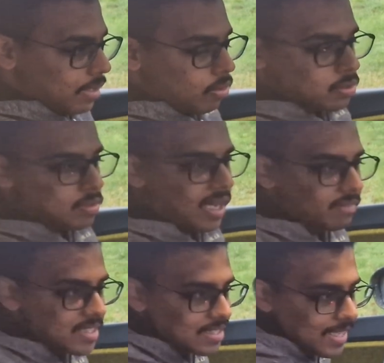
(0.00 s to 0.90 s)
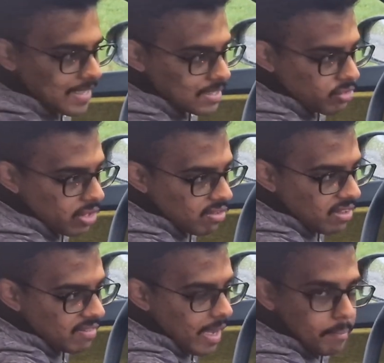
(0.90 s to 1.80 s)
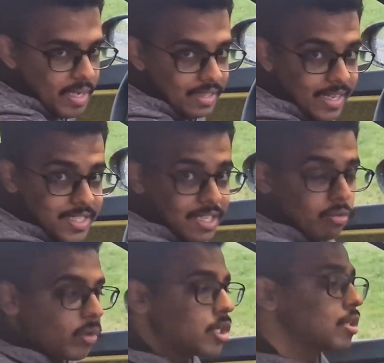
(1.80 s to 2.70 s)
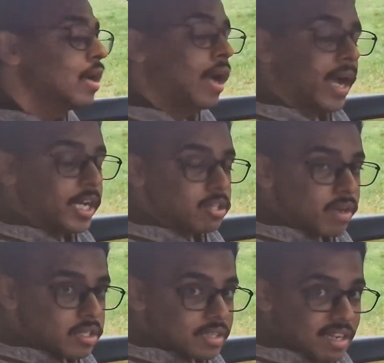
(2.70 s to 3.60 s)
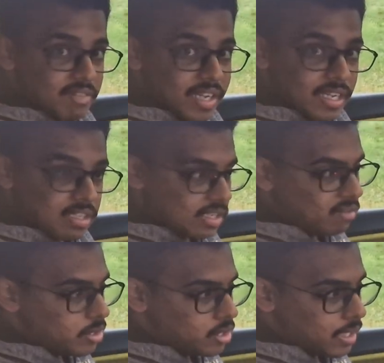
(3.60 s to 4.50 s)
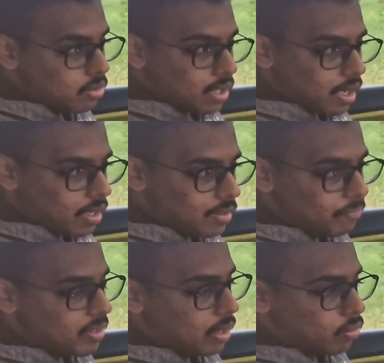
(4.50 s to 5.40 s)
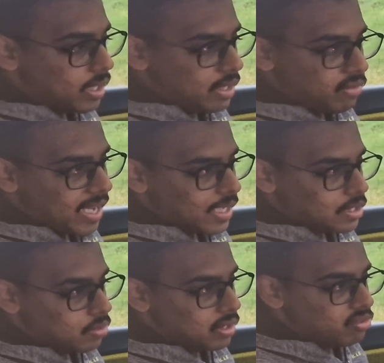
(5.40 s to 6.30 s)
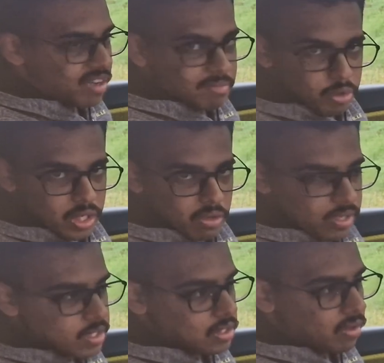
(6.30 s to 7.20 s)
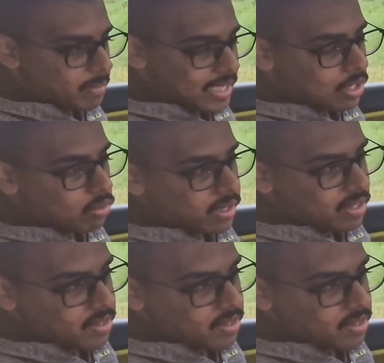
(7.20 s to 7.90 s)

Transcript: You also have this nice Renault 5 ambient lighting, which I try to configure individually. You can't. It only reacts to the drive mode you're in. So I'm in Eco right now.